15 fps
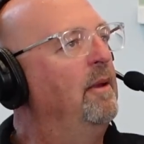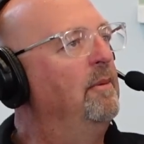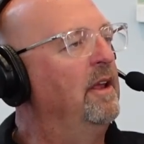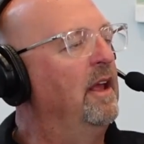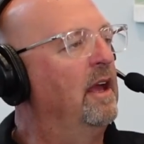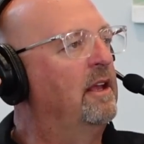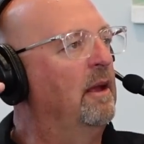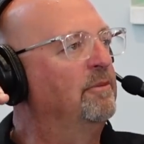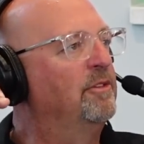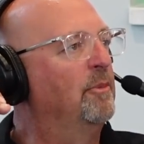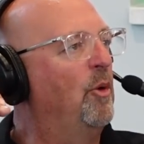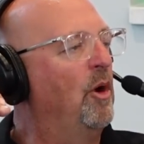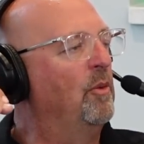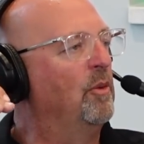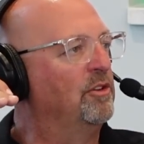it comes to
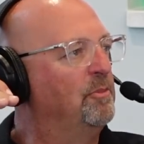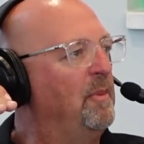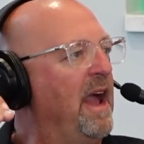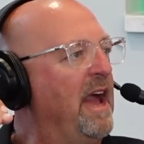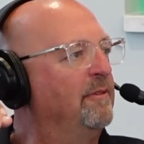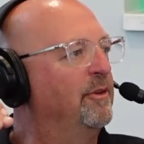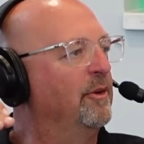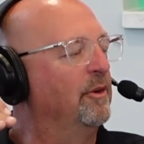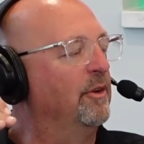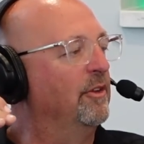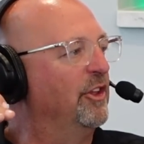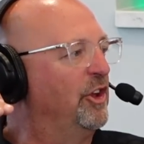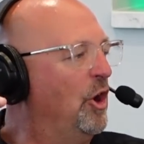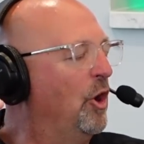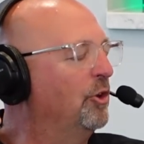the point where it's bad for
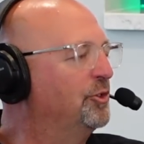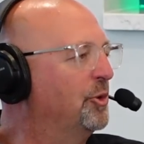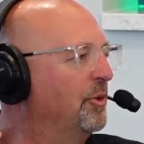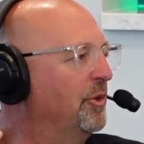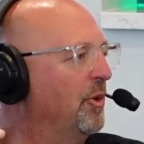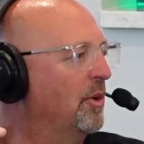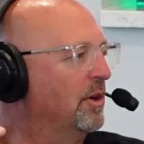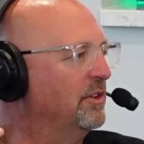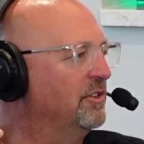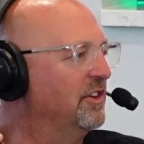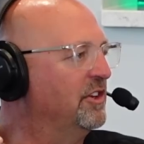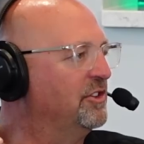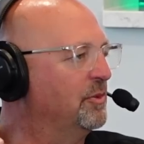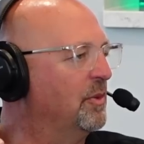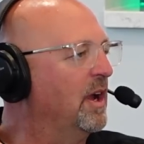the culture of the
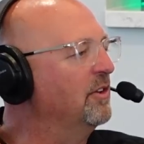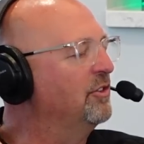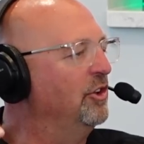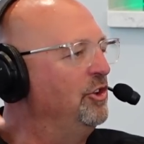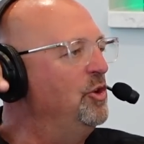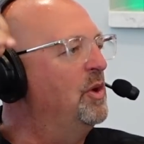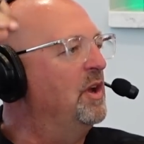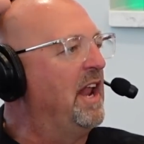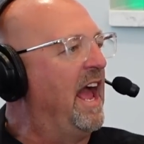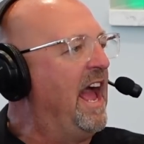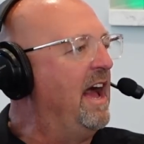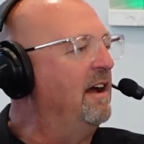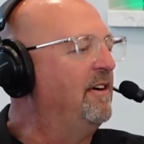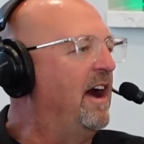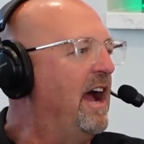organization, right? So you could
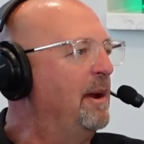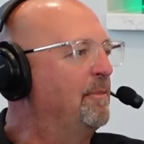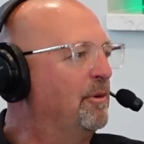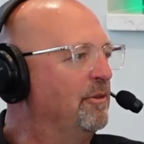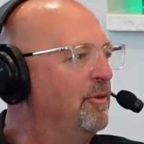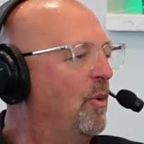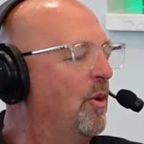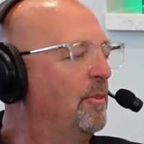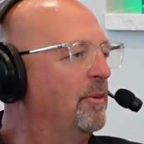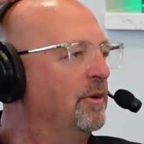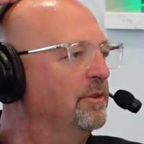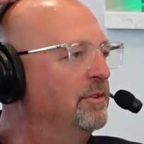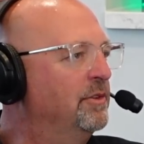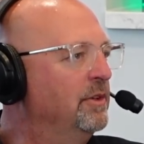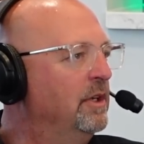have high
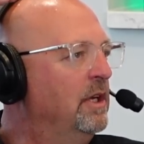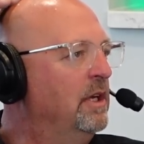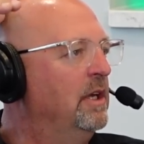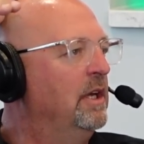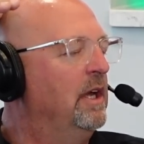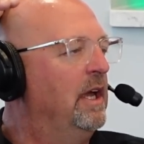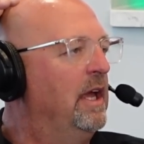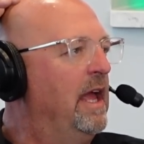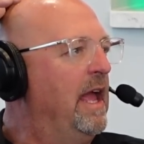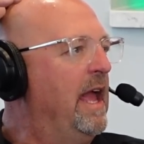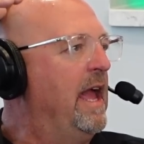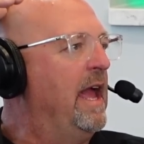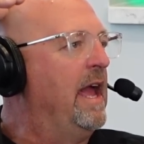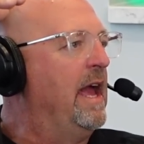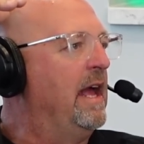performers
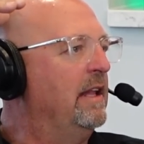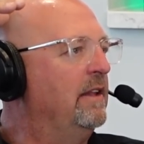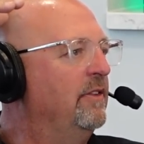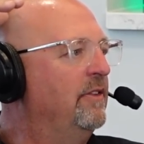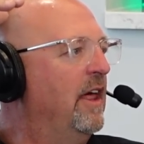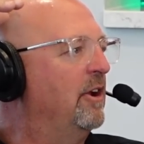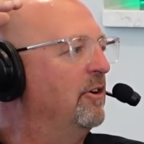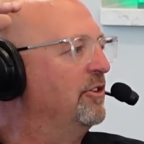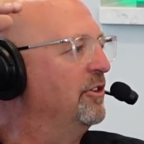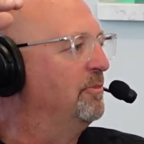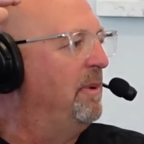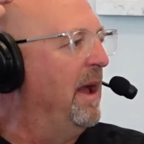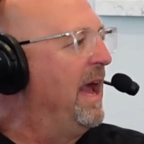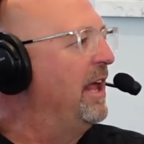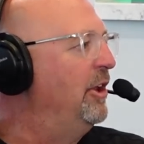and that are
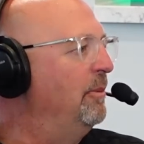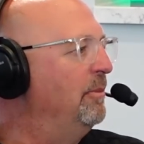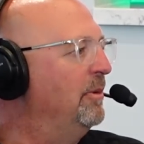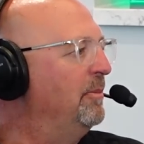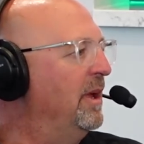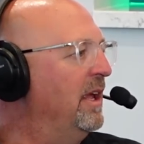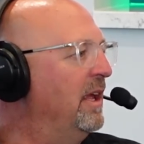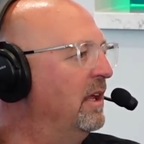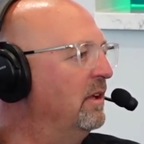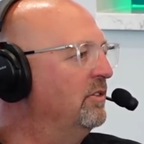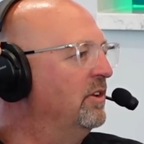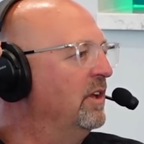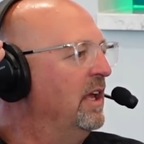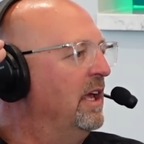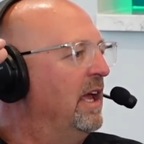just bad human
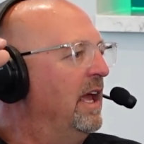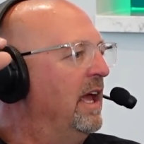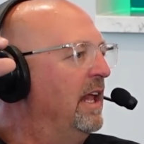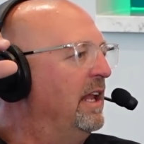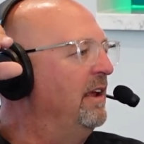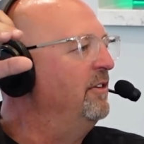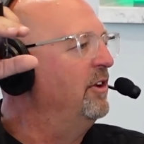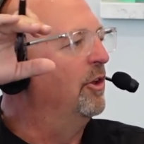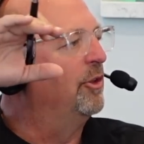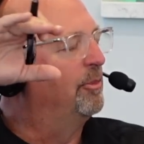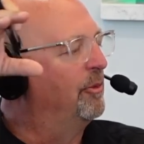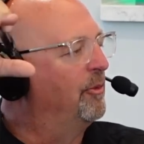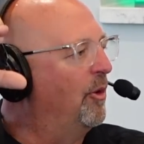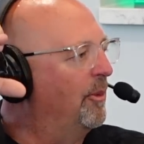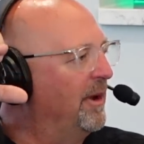beings, and even though they're
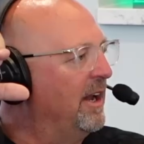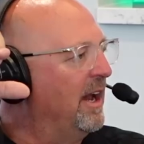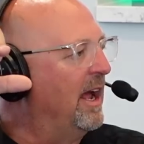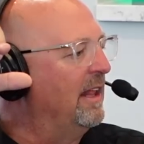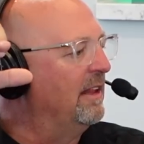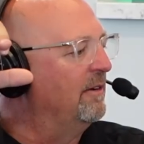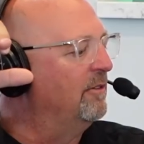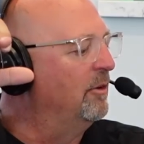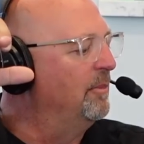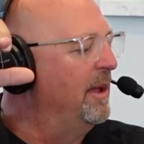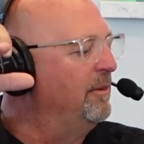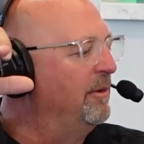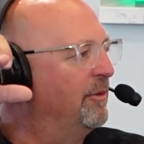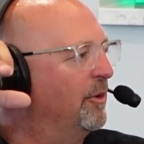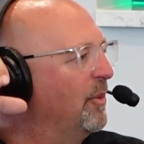performing at a high level,
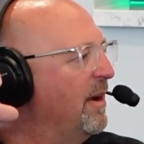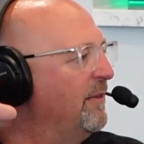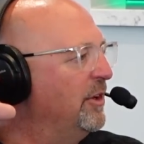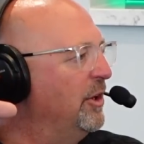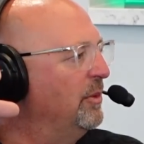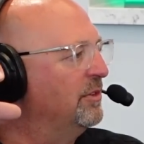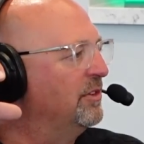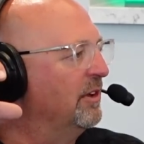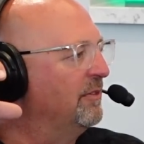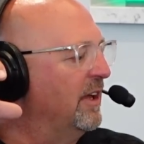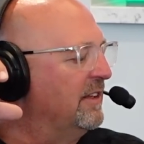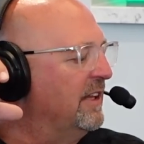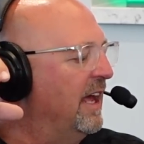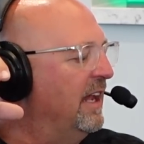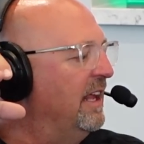maybe for revenue and stuff
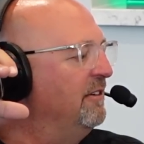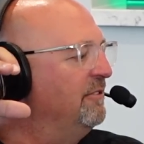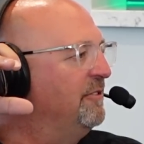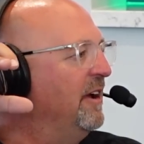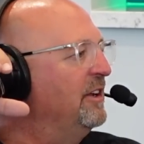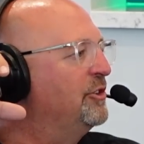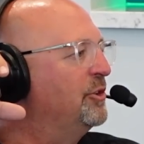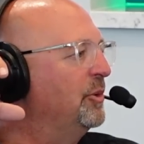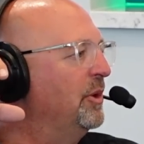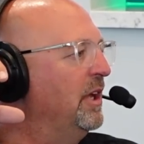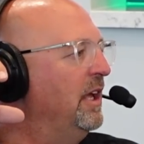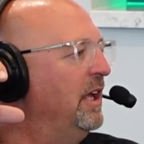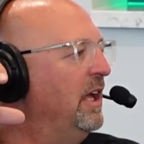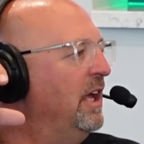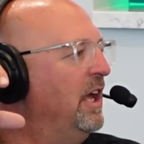like that,
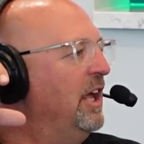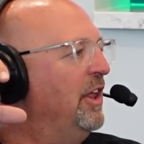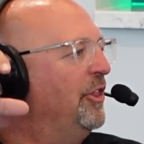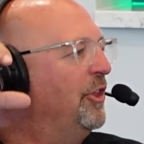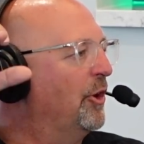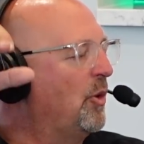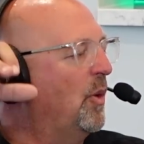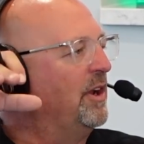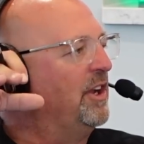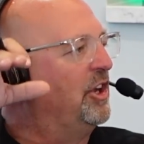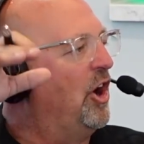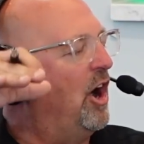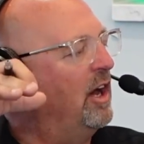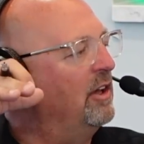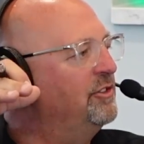eventually they're going to
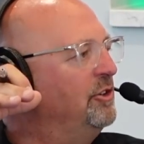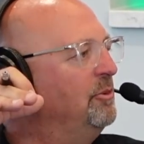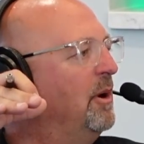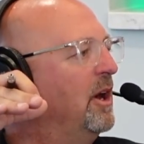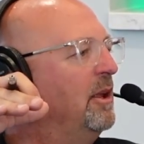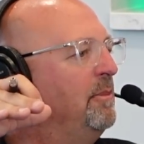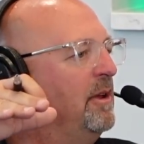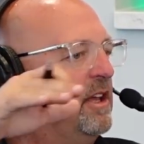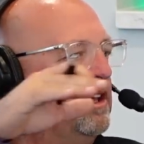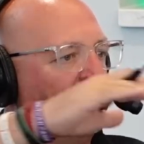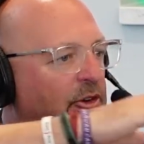cost you money because they're